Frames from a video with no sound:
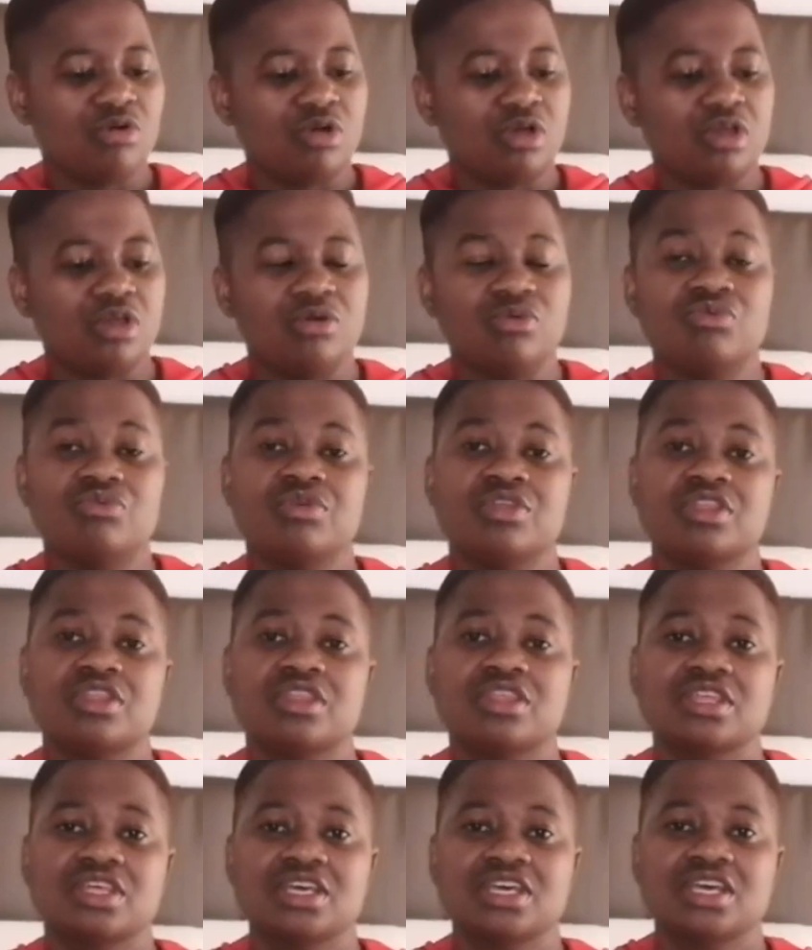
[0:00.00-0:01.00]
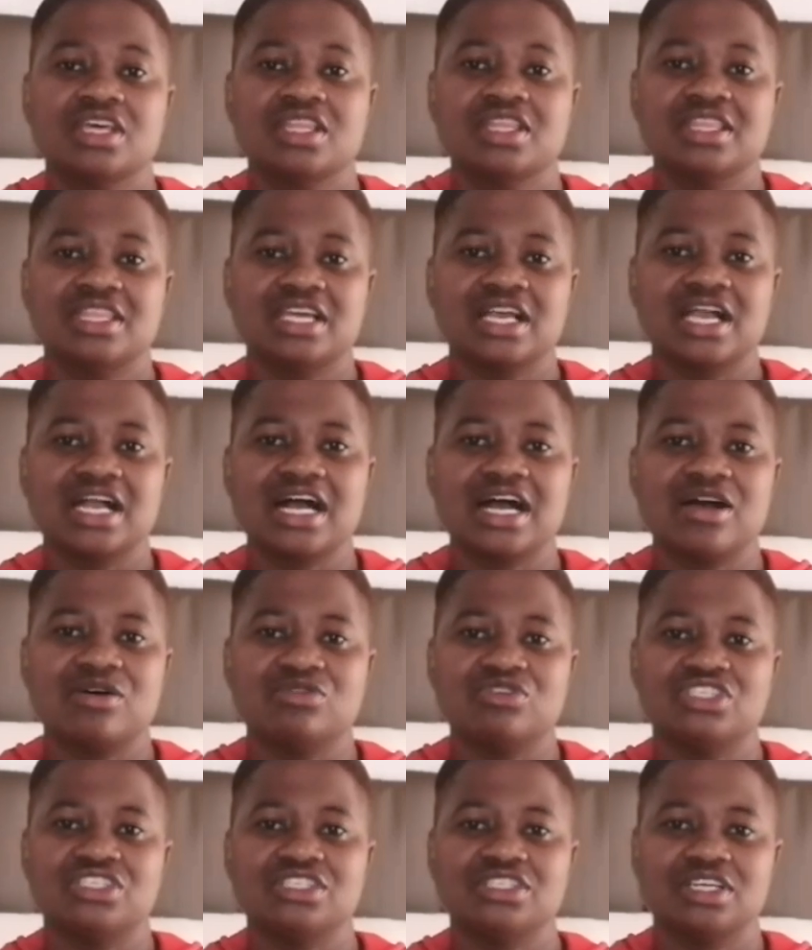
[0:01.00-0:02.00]
with the
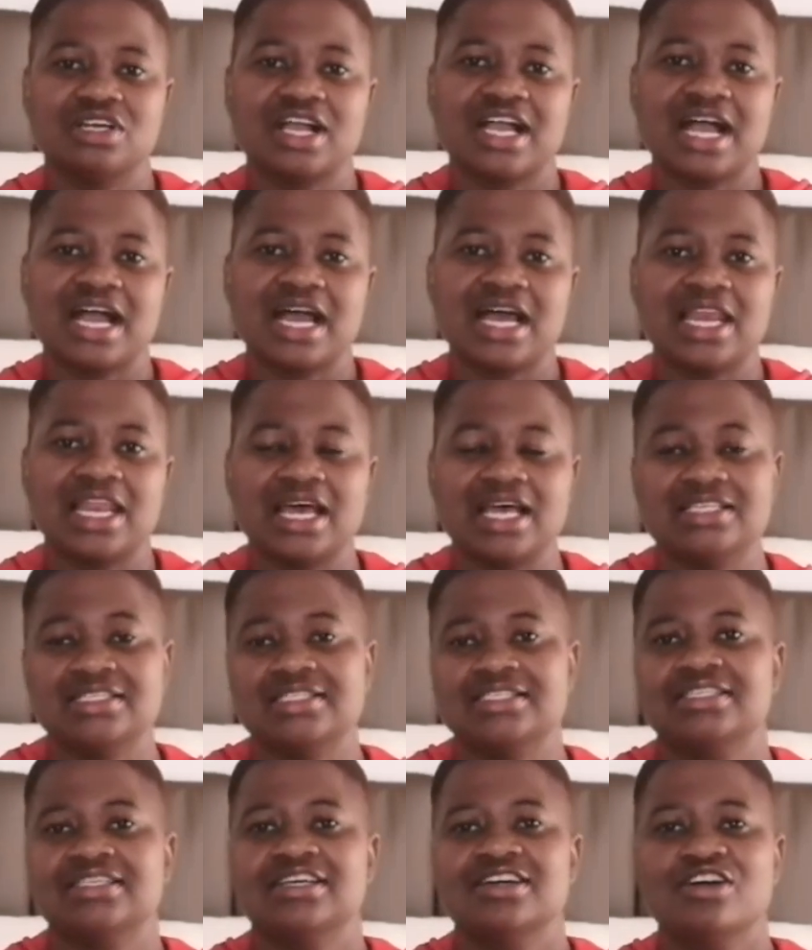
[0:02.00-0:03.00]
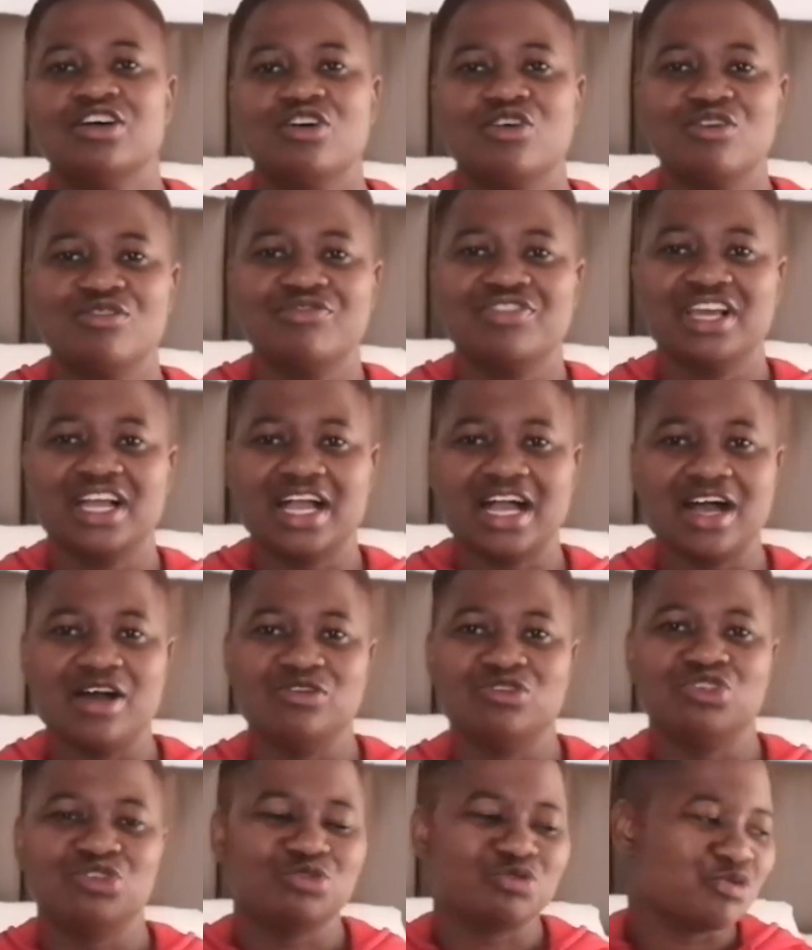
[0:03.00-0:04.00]
couch, the colors of the
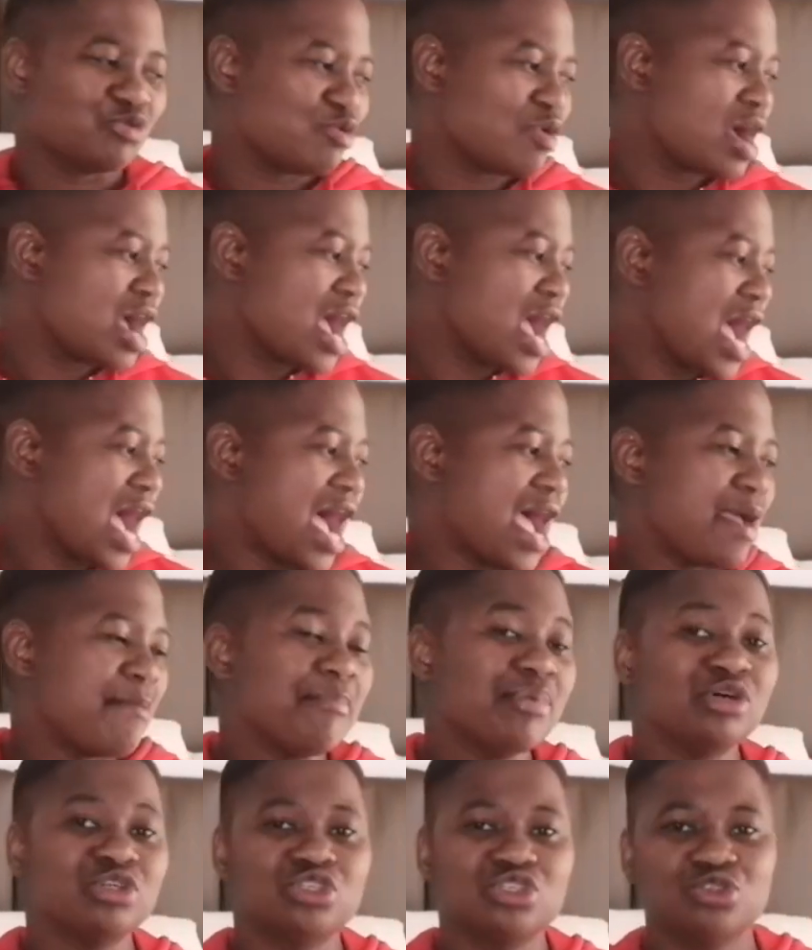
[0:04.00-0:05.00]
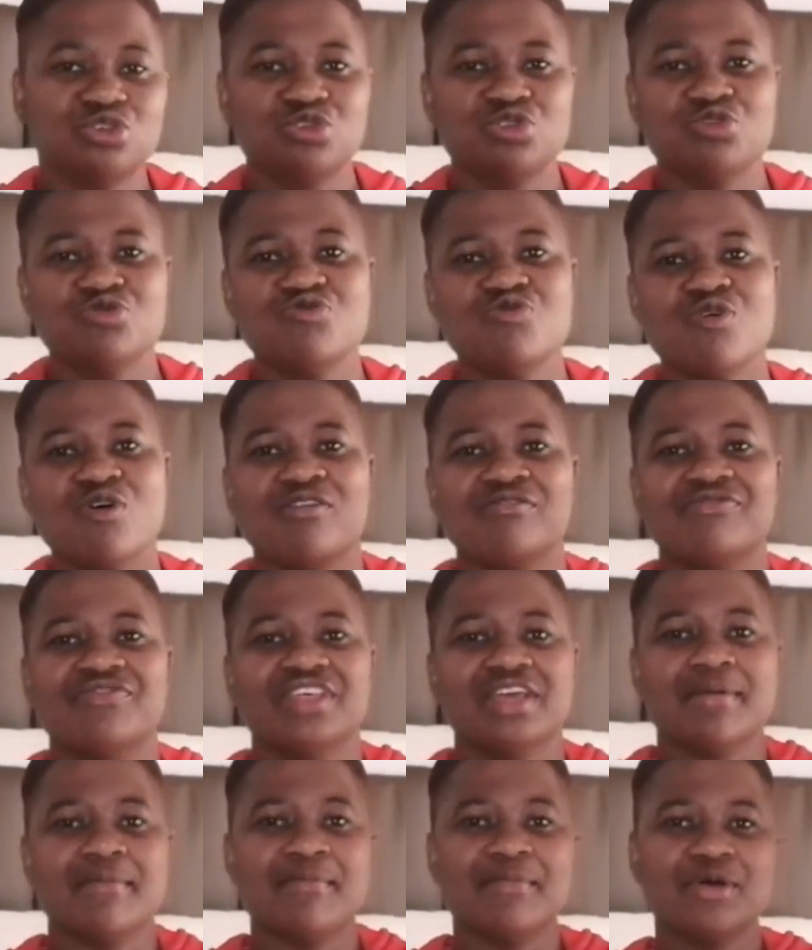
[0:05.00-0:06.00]
couch. So I bought two of
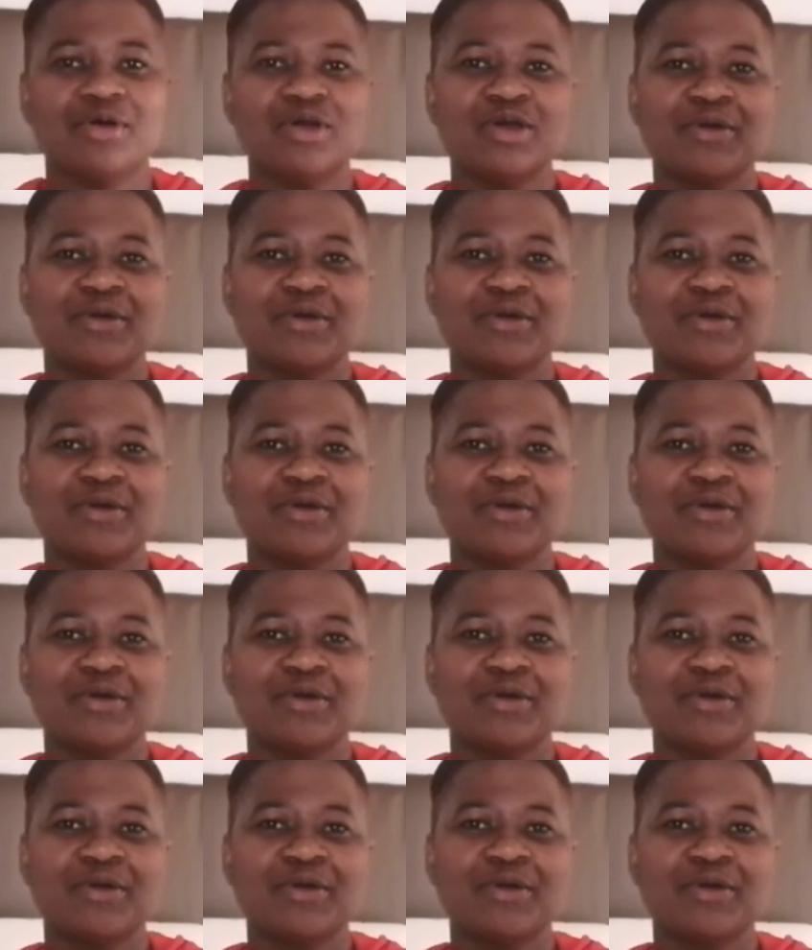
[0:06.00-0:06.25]
them,